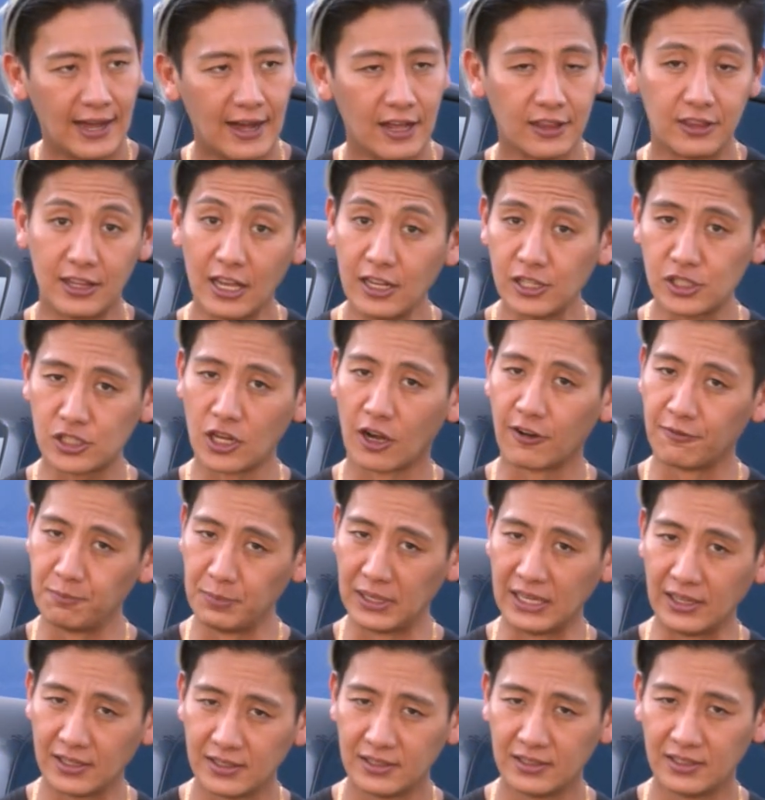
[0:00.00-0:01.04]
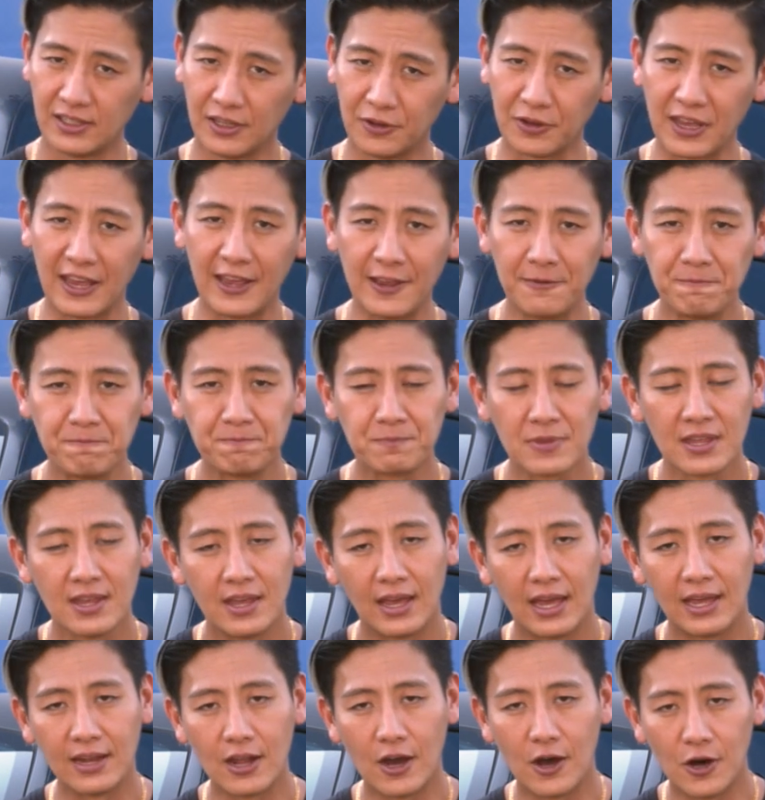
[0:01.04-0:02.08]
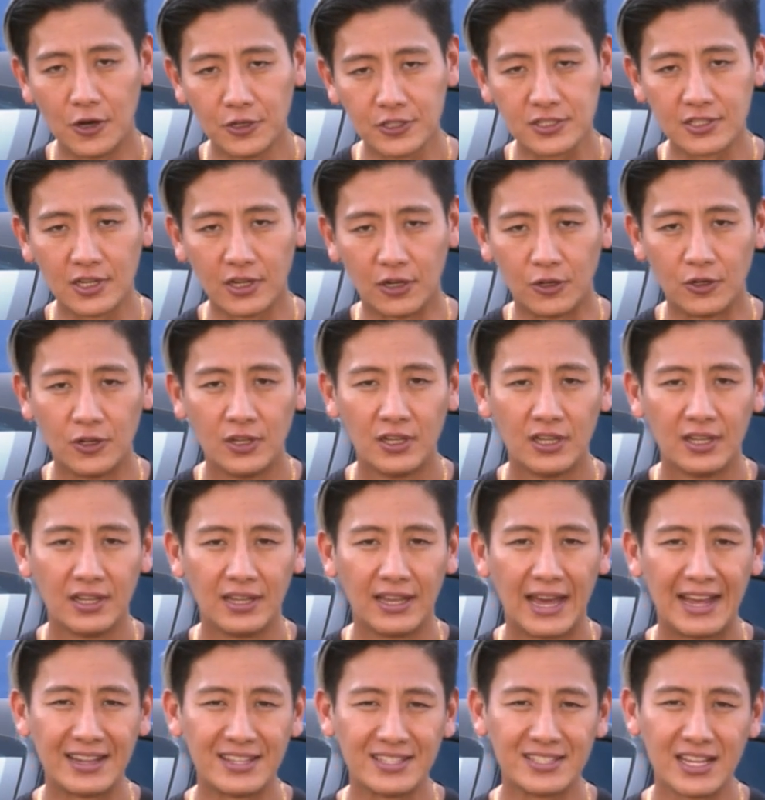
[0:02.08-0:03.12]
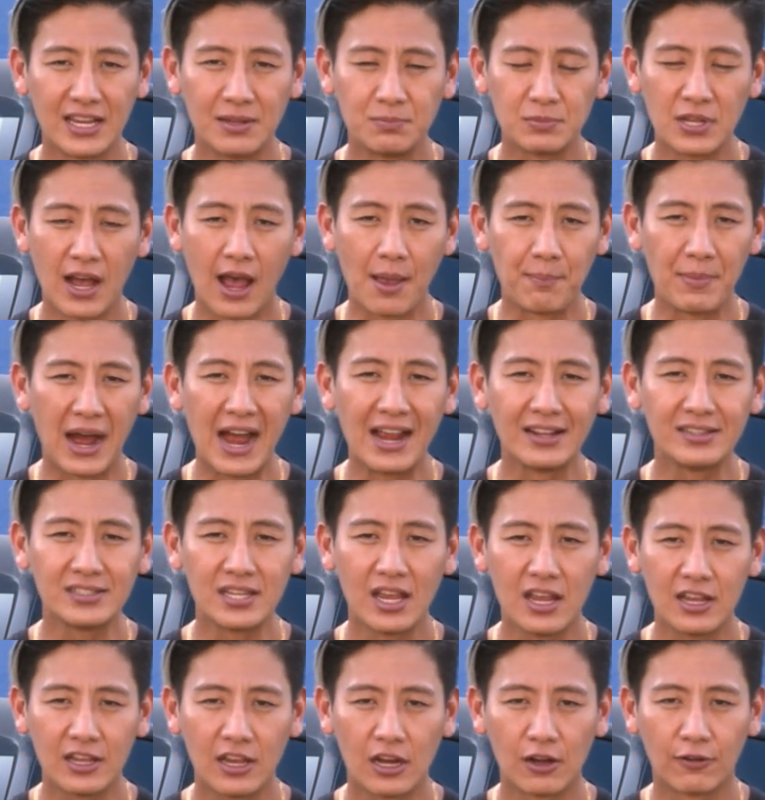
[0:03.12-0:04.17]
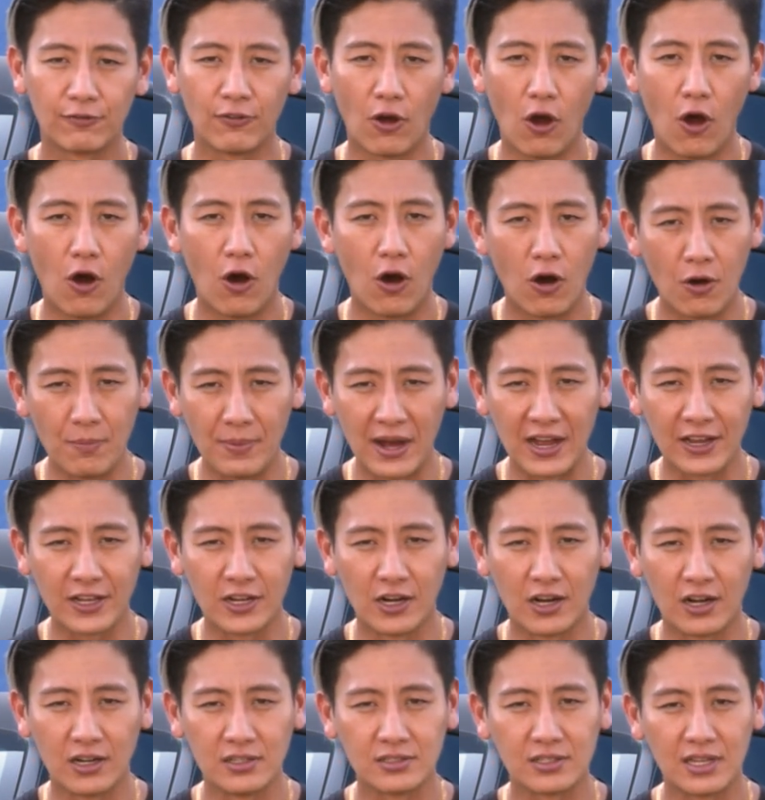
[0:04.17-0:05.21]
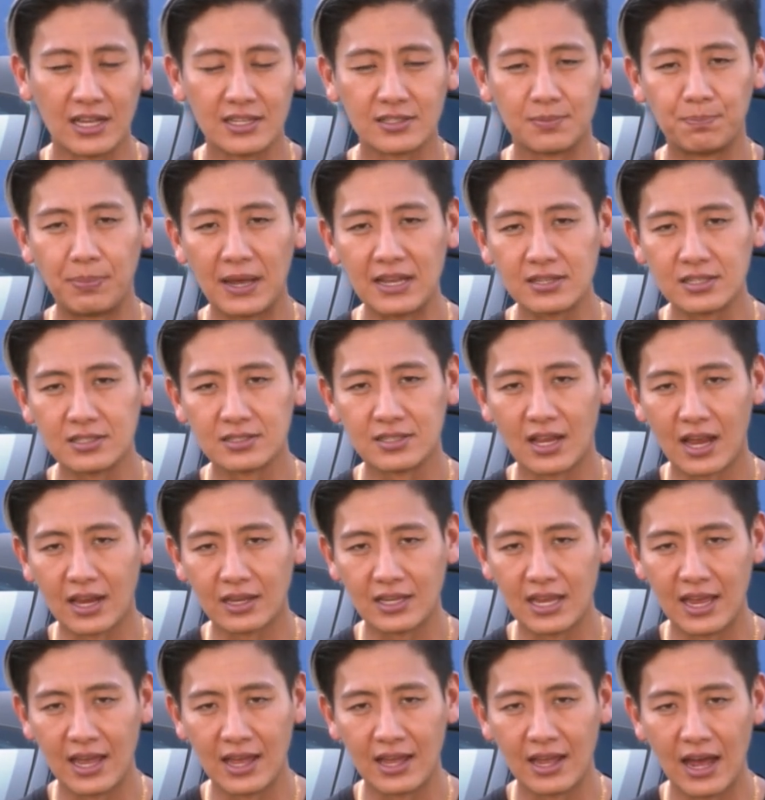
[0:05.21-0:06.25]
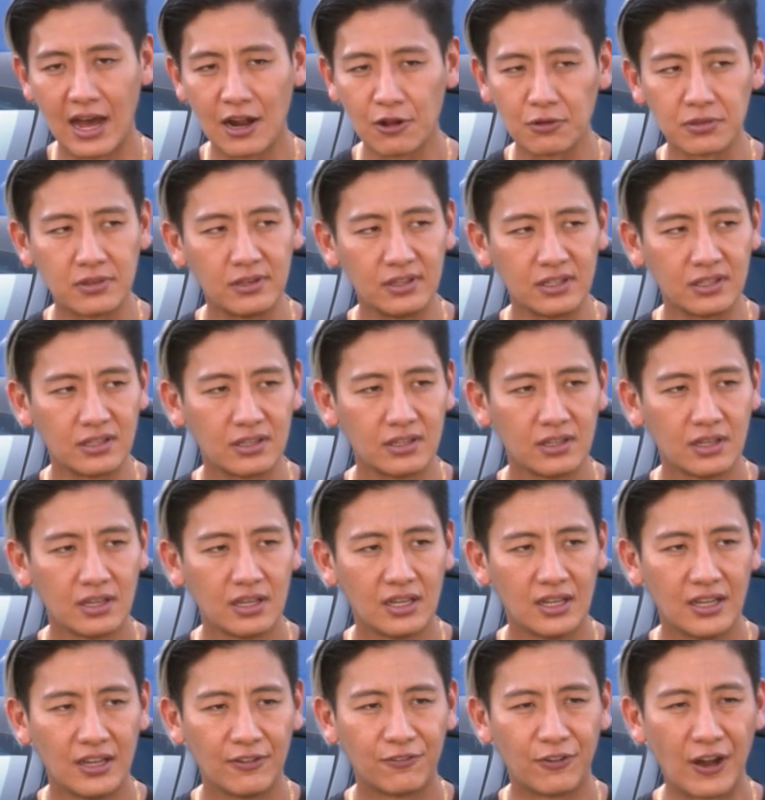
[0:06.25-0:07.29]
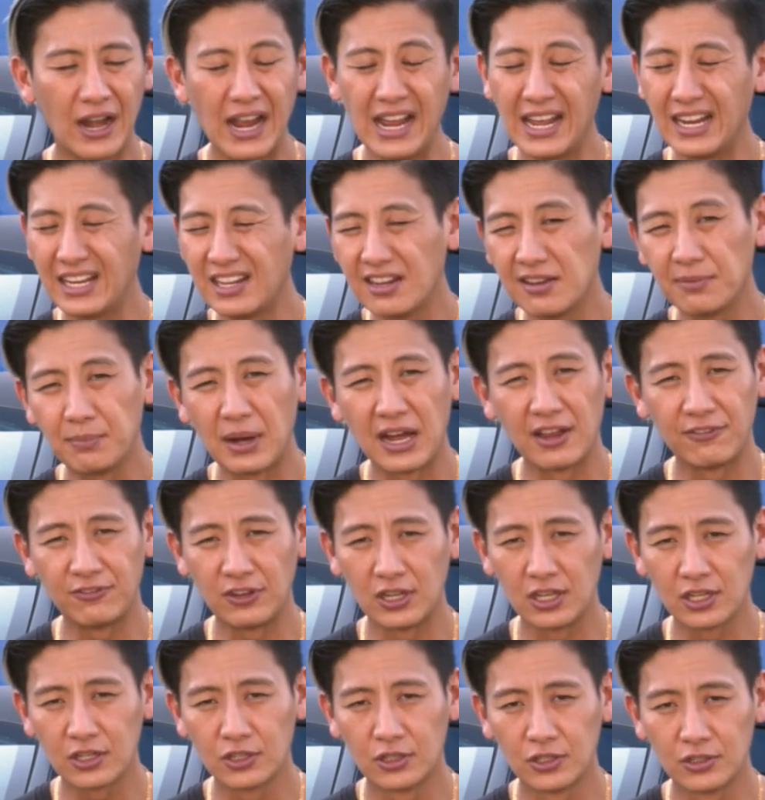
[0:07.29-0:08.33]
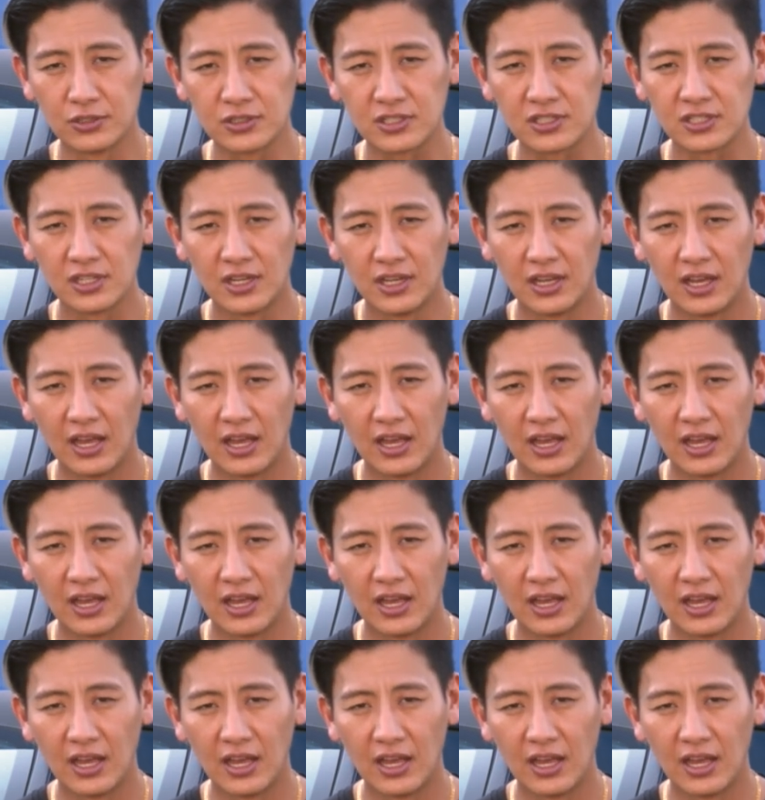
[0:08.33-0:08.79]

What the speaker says: They serve me, okay? And also, at the same time, I take care of all my cars as best as I can. I don't think for any of my vehicles,